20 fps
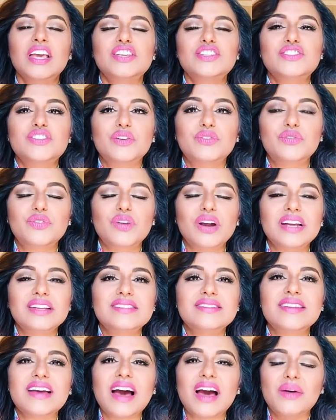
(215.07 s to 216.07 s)
So
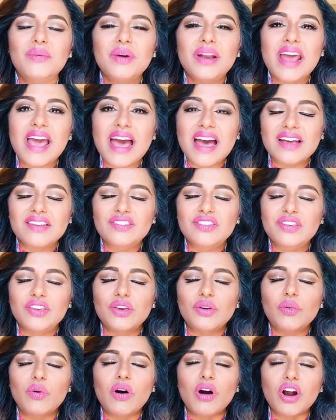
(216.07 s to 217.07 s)
friends, I want to ask
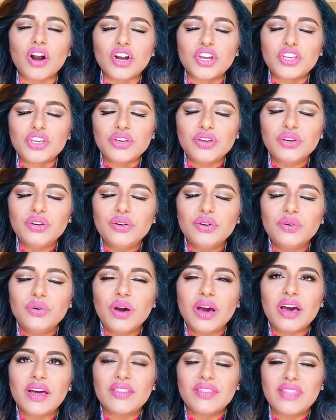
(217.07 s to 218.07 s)
you, are
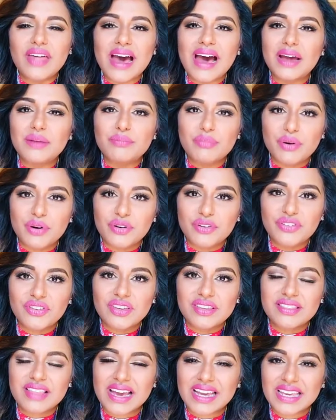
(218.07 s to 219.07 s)
you that
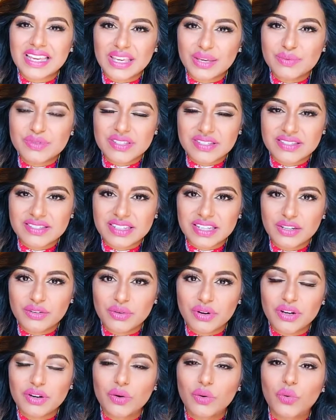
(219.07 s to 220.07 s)
person that keeps a
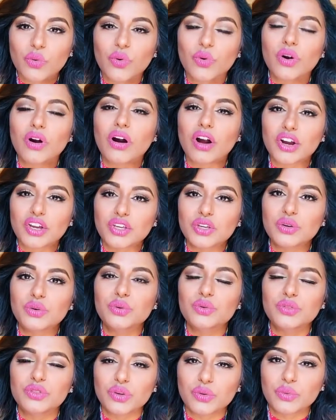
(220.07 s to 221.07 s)
secret, or are
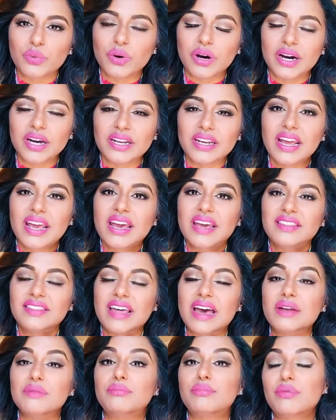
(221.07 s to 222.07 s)
you the one
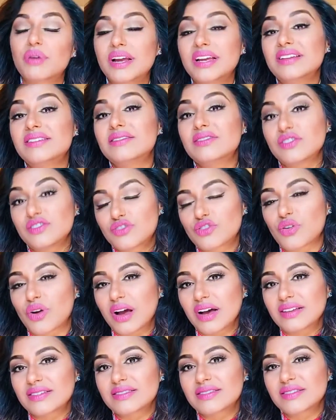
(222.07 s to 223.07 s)
that breaks
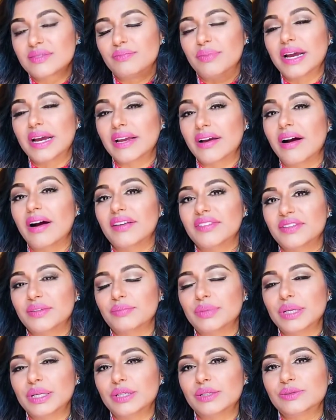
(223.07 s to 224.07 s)
trust by
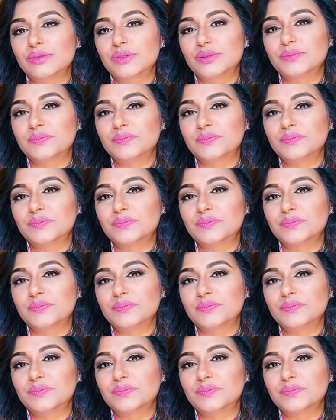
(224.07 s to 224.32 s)
gossiping?